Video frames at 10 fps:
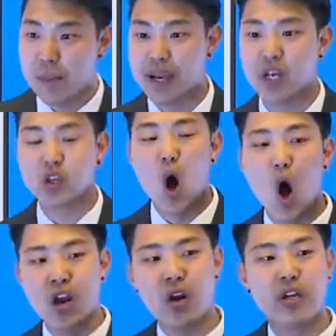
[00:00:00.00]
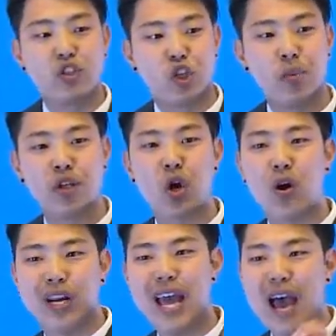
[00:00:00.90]
because all your consumers
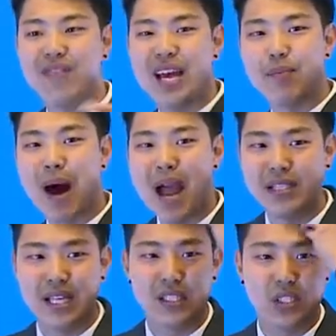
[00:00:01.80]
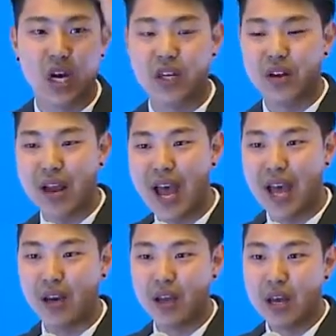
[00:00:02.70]
already have that mindset stuck in their
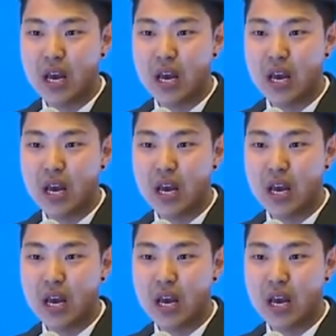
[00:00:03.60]
head.